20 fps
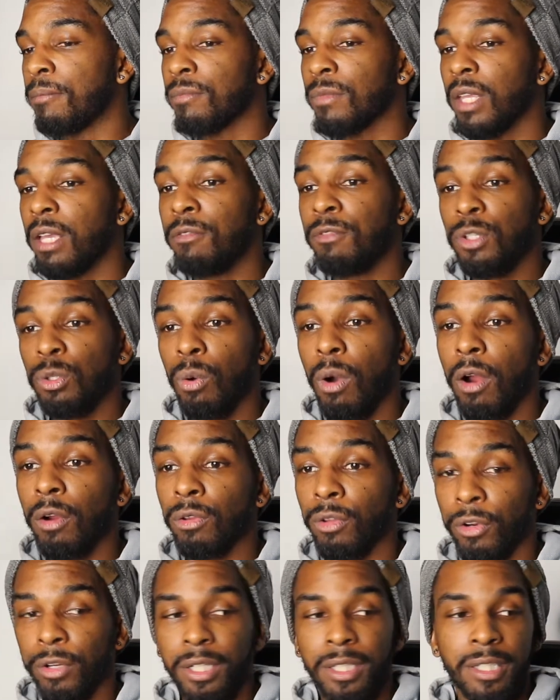if you are
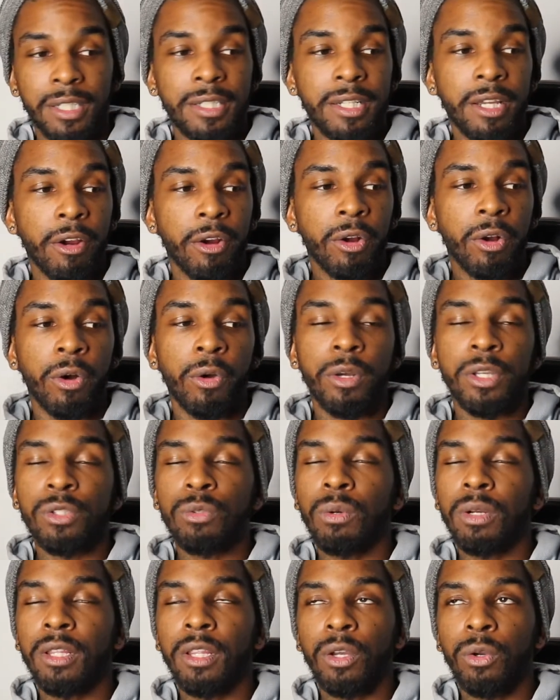learning the tarot, it's
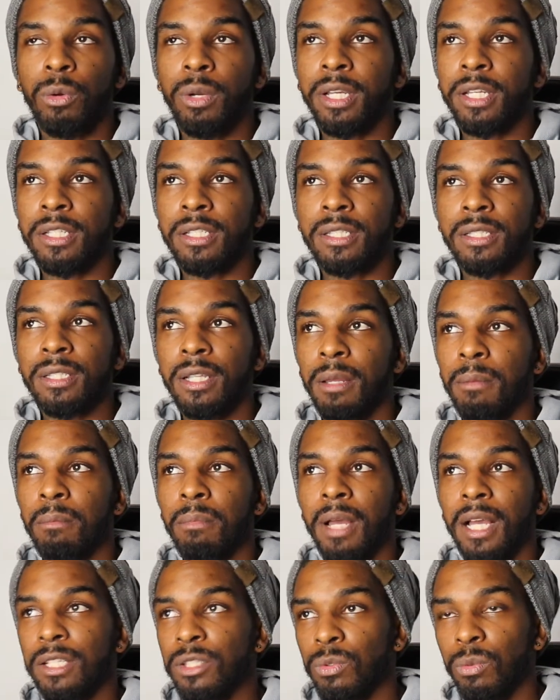one of the quickest and
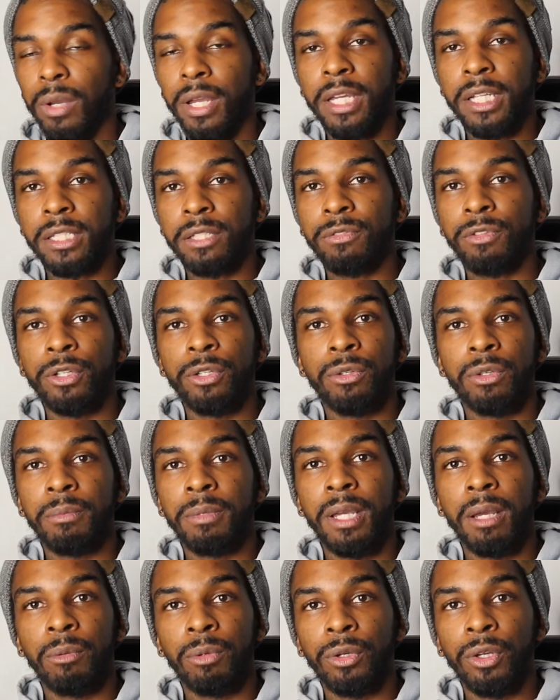best ways for you to
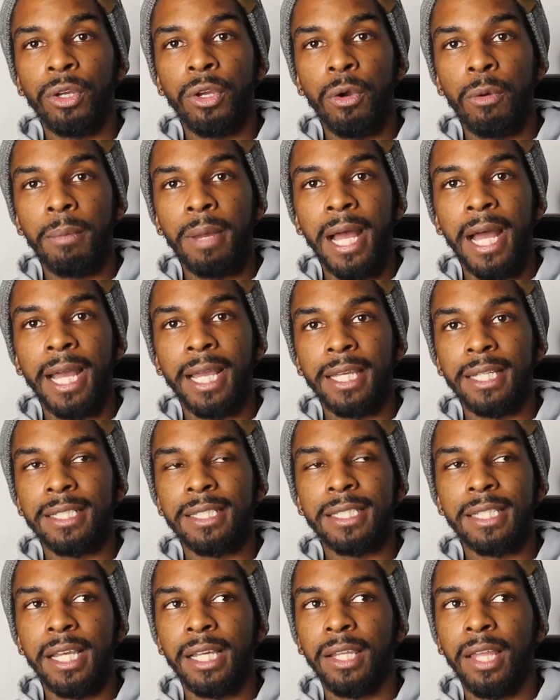be able to go back and
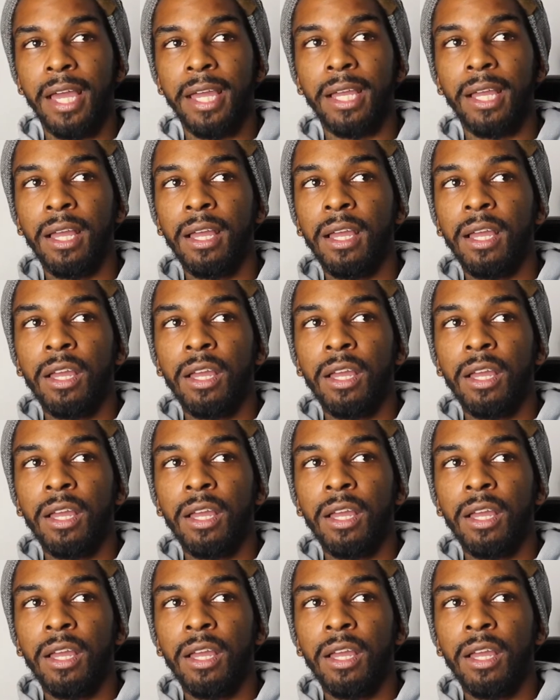say, like,